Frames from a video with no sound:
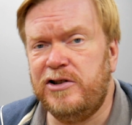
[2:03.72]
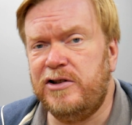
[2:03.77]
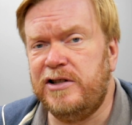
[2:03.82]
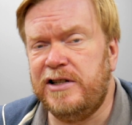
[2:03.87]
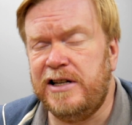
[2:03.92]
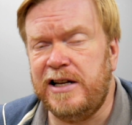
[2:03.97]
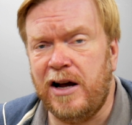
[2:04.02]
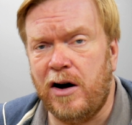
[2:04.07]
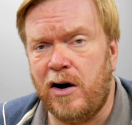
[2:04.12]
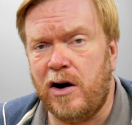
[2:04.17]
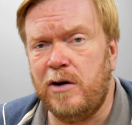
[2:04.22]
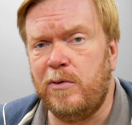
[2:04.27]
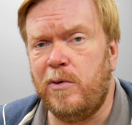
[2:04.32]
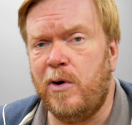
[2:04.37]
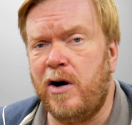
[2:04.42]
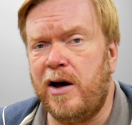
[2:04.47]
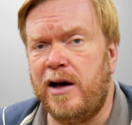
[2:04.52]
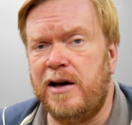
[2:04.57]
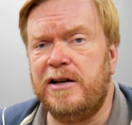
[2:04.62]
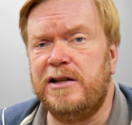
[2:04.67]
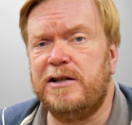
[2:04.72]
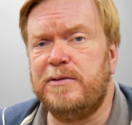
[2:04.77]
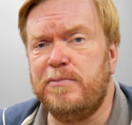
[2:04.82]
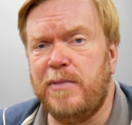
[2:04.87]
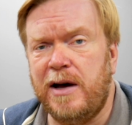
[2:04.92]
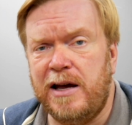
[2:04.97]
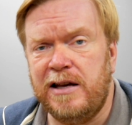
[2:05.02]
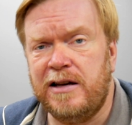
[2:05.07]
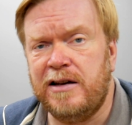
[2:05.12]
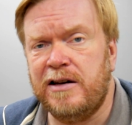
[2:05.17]
DIYers,
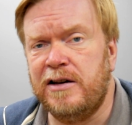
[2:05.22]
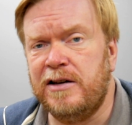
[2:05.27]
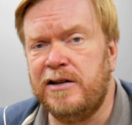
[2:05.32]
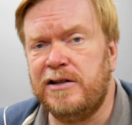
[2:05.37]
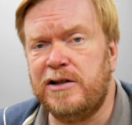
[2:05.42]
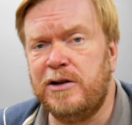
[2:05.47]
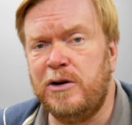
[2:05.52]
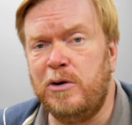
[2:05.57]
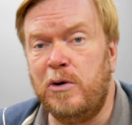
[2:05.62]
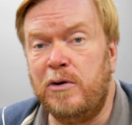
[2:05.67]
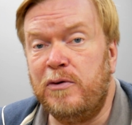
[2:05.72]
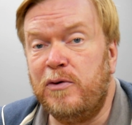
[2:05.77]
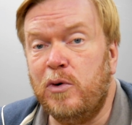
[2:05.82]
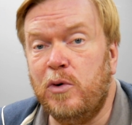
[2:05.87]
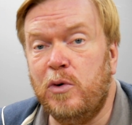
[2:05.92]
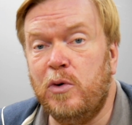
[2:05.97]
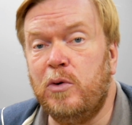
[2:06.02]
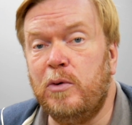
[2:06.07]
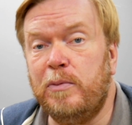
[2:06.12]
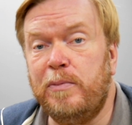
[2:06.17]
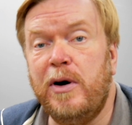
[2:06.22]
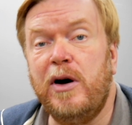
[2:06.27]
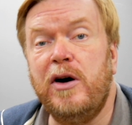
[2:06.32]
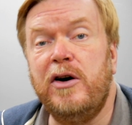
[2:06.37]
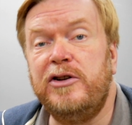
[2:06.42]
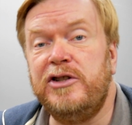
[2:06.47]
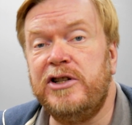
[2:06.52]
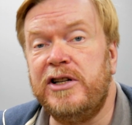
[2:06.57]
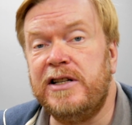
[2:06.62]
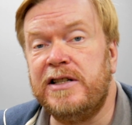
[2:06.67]
makers who have all
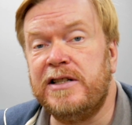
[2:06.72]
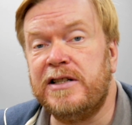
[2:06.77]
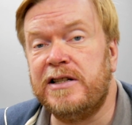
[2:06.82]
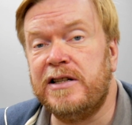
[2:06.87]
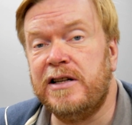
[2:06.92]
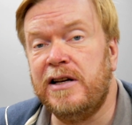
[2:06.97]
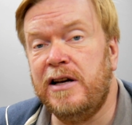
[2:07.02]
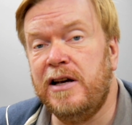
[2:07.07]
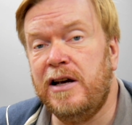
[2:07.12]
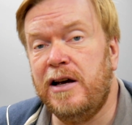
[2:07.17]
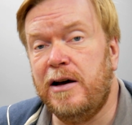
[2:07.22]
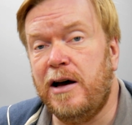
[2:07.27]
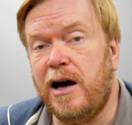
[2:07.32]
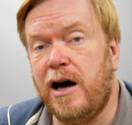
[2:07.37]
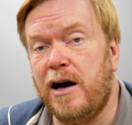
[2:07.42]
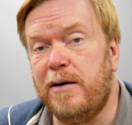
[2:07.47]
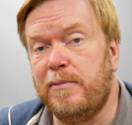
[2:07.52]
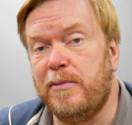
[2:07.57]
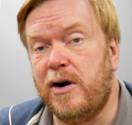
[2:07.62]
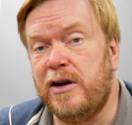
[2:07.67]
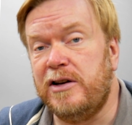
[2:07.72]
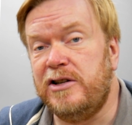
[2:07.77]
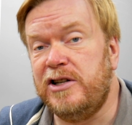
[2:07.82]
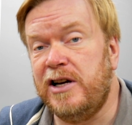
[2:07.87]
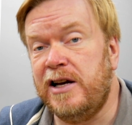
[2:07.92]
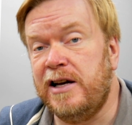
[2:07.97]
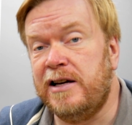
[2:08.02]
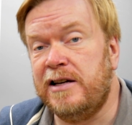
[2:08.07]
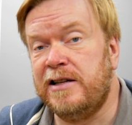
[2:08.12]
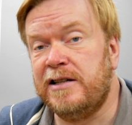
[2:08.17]
purchased my
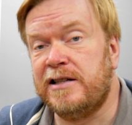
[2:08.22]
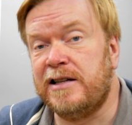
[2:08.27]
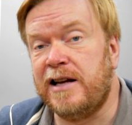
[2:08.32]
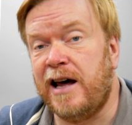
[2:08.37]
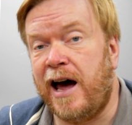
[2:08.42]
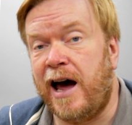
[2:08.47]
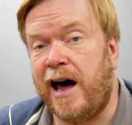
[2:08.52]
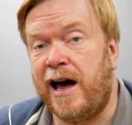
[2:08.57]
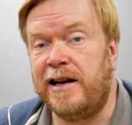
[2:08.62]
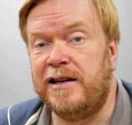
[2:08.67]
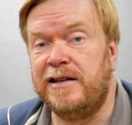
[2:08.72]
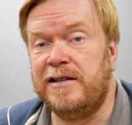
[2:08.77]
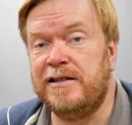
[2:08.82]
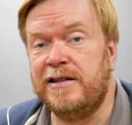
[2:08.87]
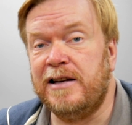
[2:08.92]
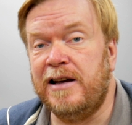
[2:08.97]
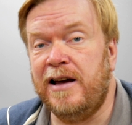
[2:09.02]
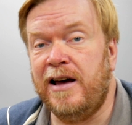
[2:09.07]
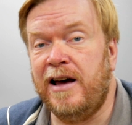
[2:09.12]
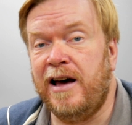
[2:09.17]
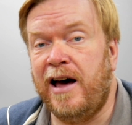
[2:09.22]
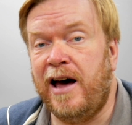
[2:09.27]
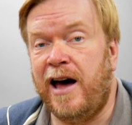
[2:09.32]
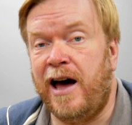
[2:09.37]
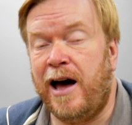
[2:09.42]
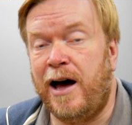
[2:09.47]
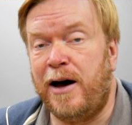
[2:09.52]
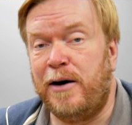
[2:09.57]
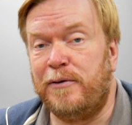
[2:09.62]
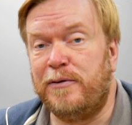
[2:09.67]
jigs and
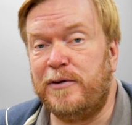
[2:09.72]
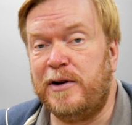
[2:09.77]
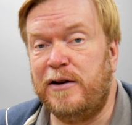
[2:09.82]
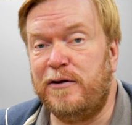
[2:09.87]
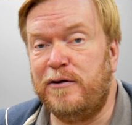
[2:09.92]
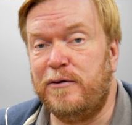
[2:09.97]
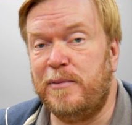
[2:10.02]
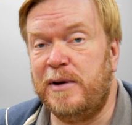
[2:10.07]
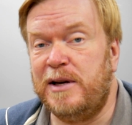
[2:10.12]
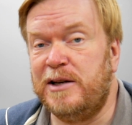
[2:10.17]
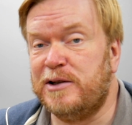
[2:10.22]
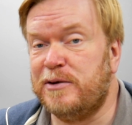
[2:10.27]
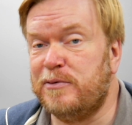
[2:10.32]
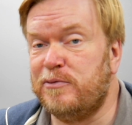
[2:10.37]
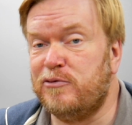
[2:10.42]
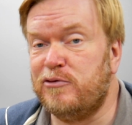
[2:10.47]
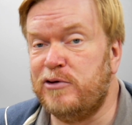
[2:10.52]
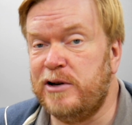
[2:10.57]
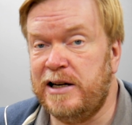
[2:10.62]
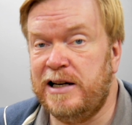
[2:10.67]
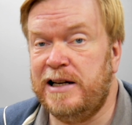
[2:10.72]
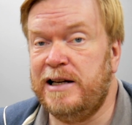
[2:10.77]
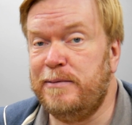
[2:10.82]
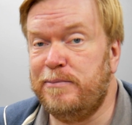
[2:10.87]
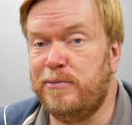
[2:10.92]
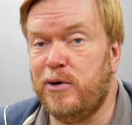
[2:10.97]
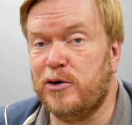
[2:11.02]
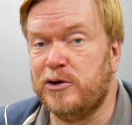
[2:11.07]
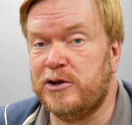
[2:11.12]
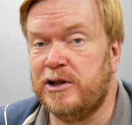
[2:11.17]
have given me some really
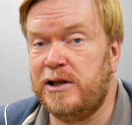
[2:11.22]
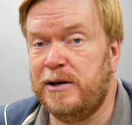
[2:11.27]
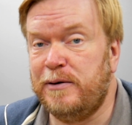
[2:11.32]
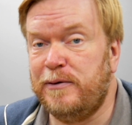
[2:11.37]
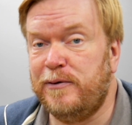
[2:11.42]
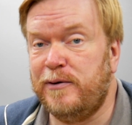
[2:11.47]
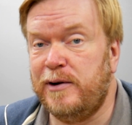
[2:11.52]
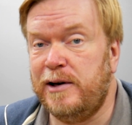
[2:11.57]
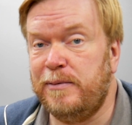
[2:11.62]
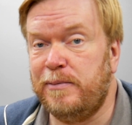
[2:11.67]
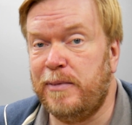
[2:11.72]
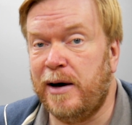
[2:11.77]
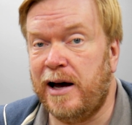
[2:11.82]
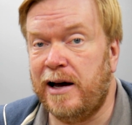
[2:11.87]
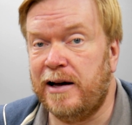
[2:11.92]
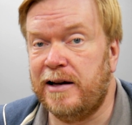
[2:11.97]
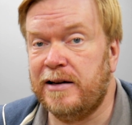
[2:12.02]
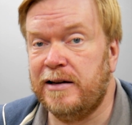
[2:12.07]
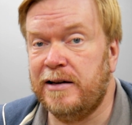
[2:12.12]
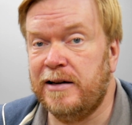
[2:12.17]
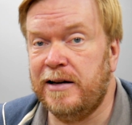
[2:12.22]
positive feedback.